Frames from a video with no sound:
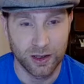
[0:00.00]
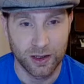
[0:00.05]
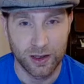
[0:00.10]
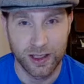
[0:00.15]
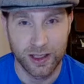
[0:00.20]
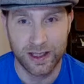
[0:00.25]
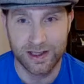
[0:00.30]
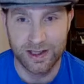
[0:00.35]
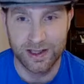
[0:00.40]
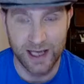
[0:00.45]

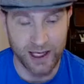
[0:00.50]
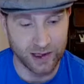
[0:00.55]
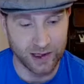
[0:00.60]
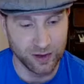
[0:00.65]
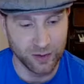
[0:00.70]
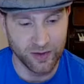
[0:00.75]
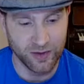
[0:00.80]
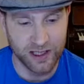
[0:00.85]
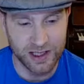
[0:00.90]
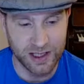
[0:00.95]
he said,
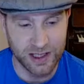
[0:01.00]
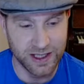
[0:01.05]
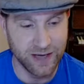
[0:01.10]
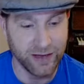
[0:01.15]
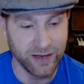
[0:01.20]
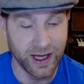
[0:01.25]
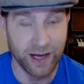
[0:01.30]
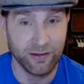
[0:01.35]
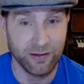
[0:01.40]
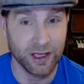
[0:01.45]
obviously never
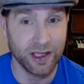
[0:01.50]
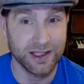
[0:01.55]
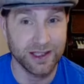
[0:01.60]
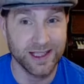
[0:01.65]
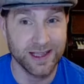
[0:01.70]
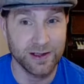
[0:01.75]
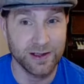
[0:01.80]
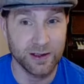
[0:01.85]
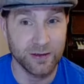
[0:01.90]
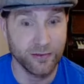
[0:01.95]
having
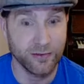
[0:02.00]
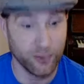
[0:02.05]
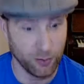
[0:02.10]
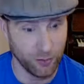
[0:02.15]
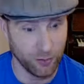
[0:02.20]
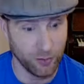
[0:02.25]
attended a football